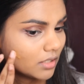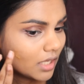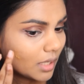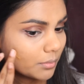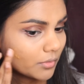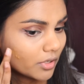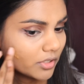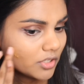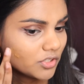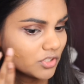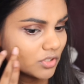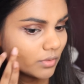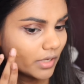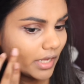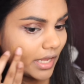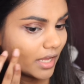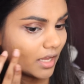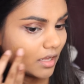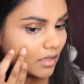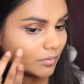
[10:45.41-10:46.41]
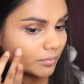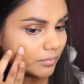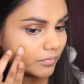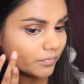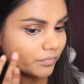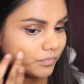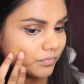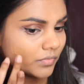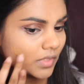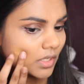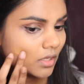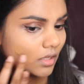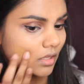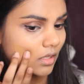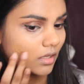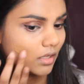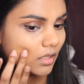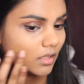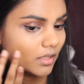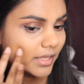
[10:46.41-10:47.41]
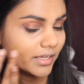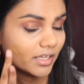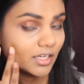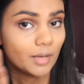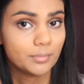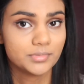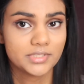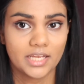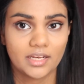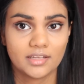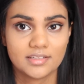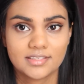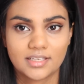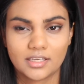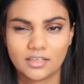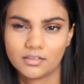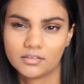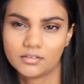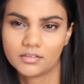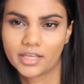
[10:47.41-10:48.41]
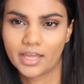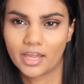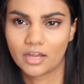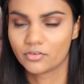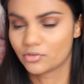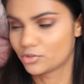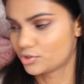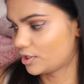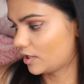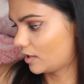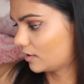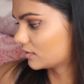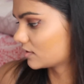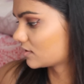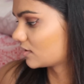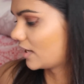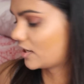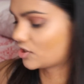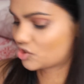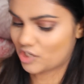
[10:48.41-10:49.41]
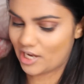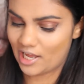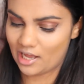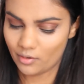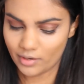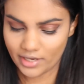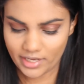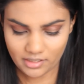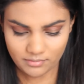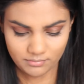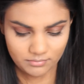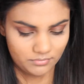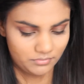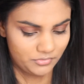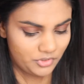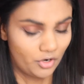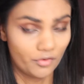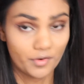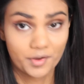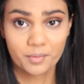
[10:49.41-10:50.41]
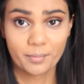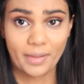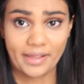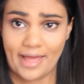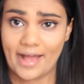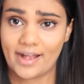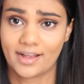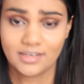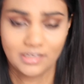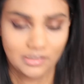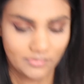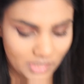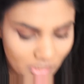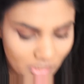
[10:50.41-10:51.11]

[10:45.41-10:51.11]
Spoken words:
I'm gonna do a like an updated skincare routine slash how I got rid of my acne